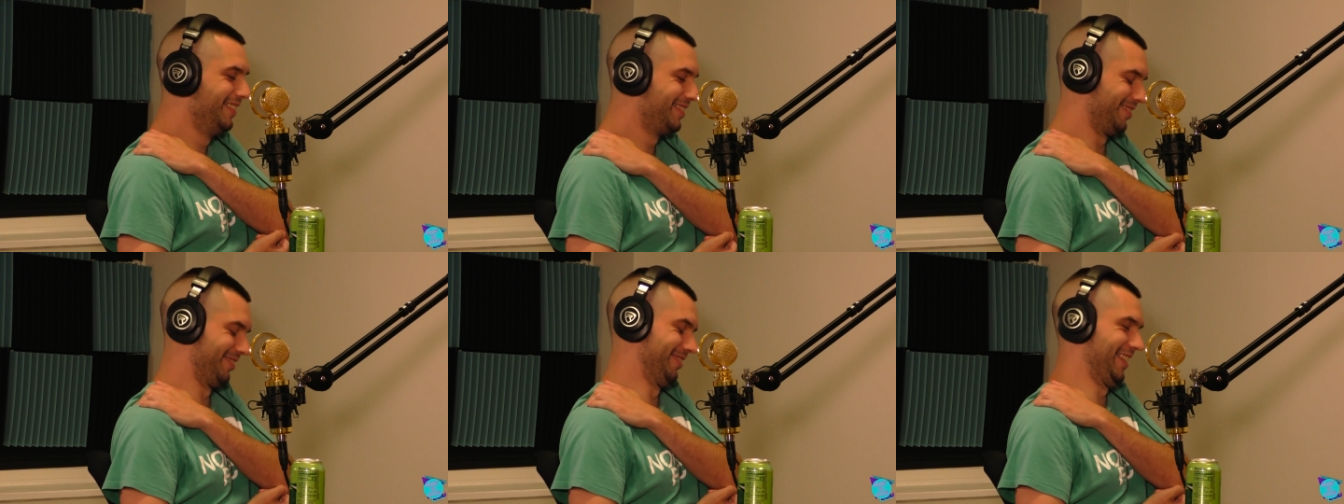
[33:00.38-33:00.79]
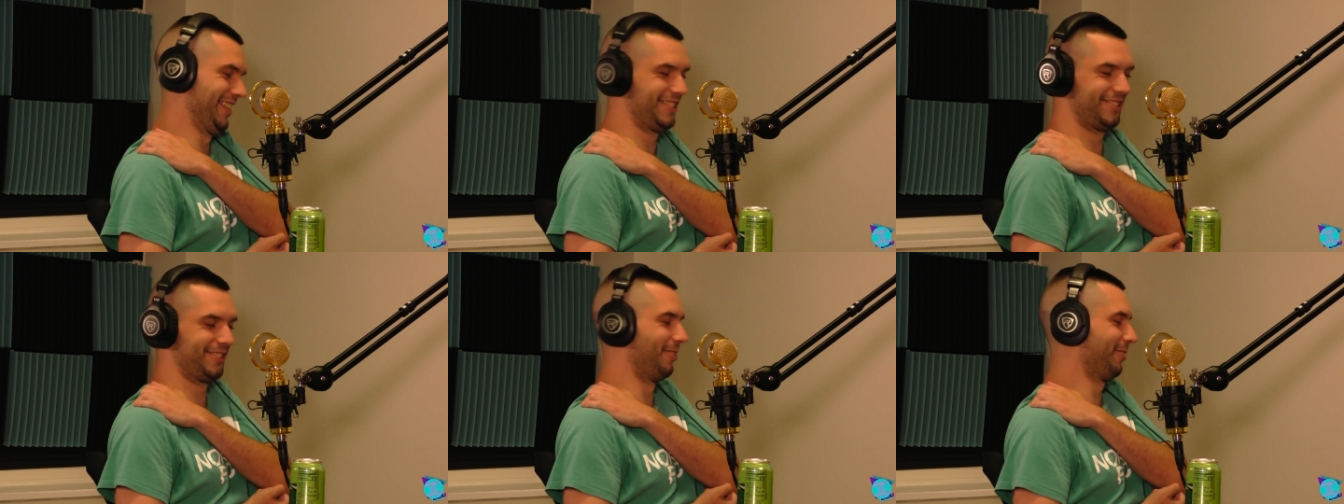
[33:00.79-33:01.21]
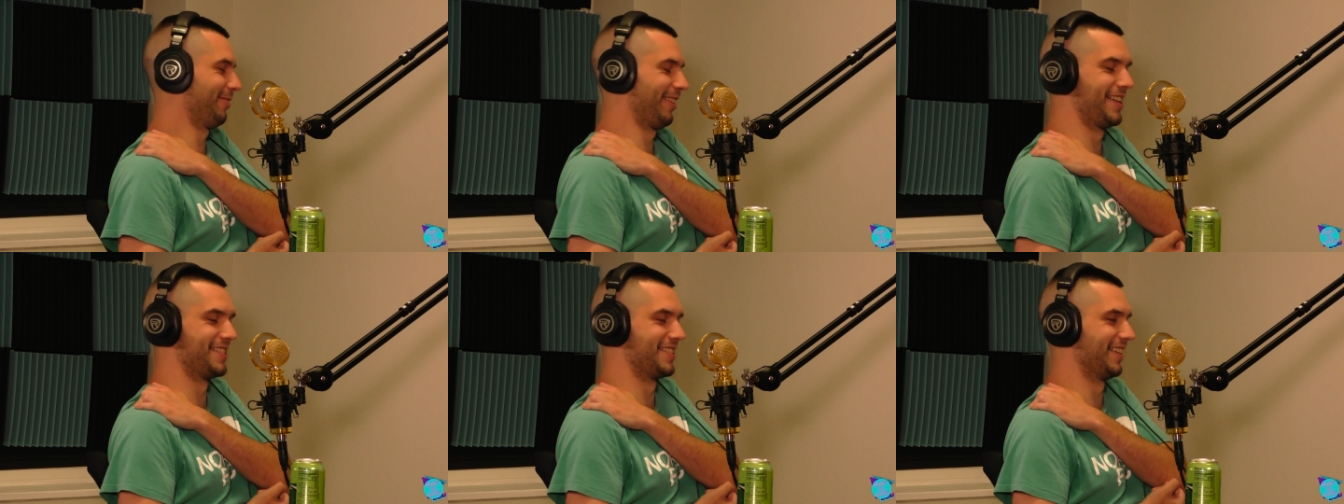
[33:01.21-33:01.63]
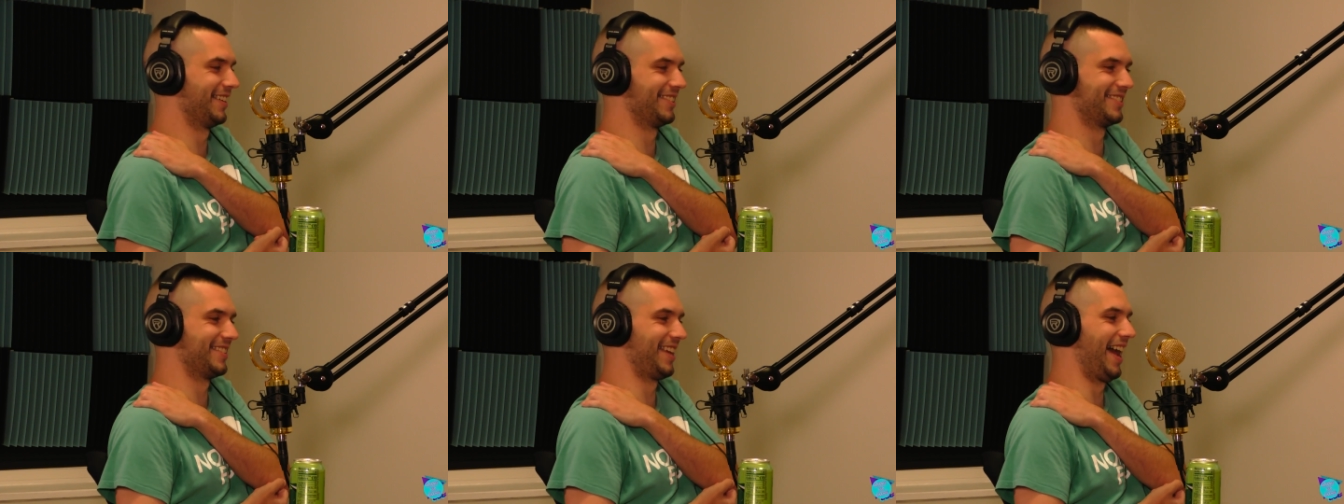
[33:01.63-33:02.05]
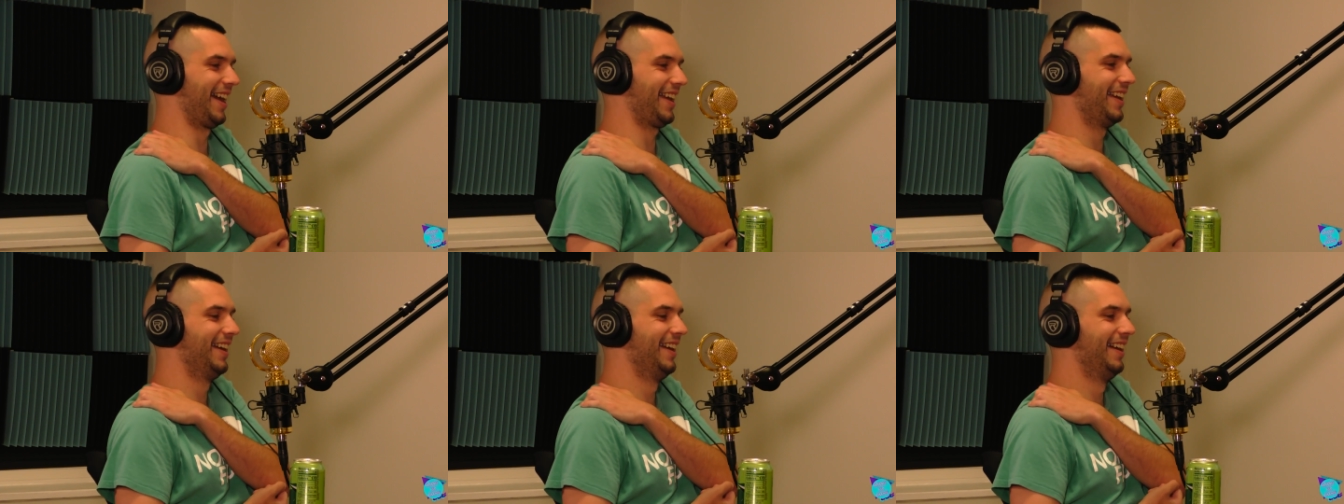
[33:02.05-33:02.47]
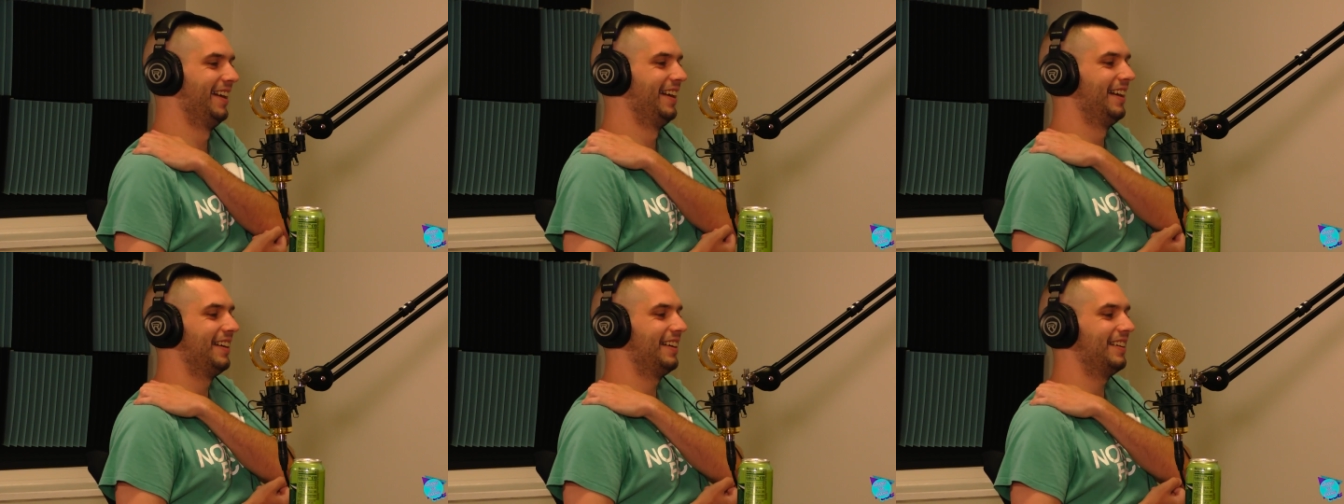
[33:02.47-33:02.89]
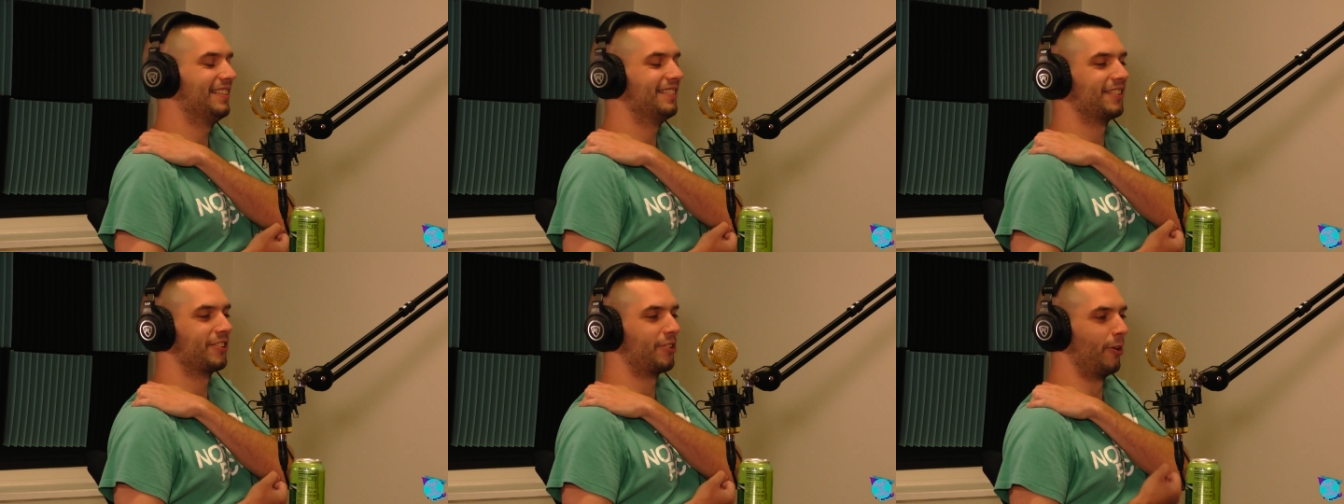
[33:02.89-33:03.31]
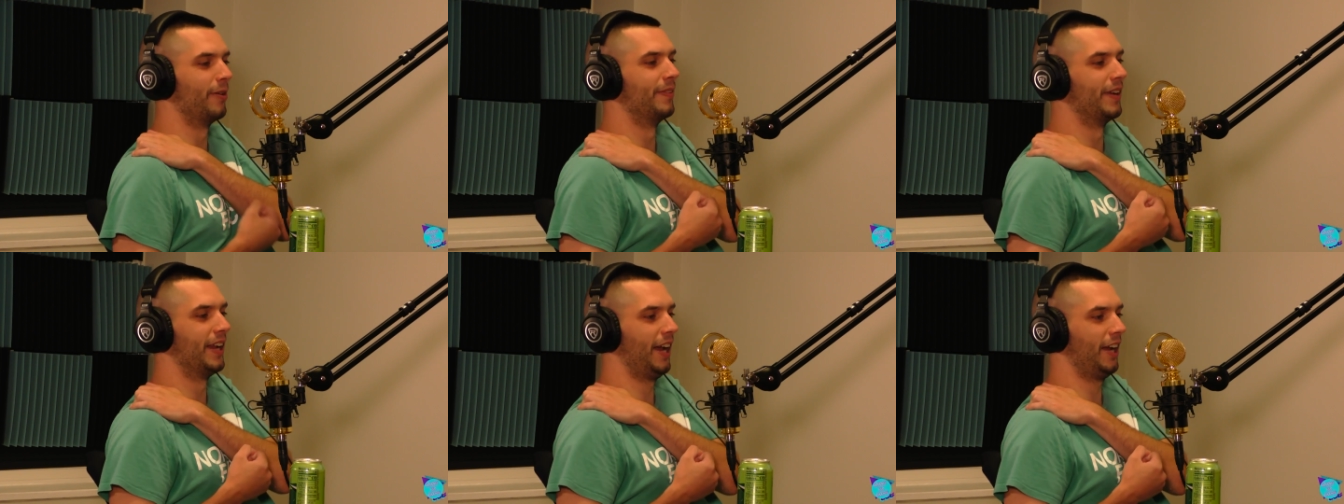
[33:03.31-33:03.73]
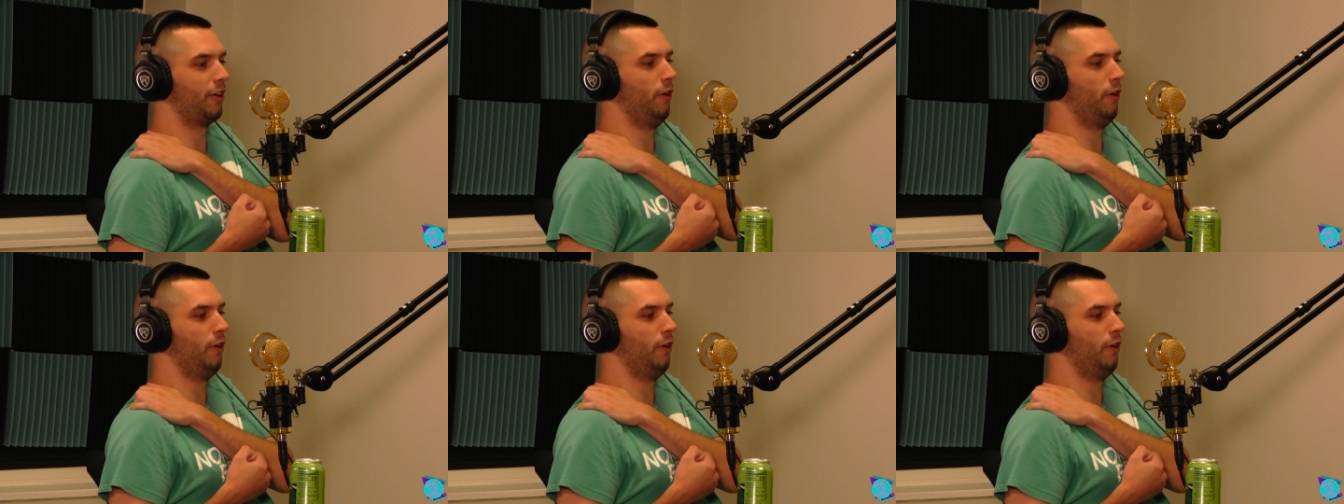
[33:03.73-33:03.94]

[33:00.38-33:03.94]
dude, it's so crazy because Zach recorded me and I go,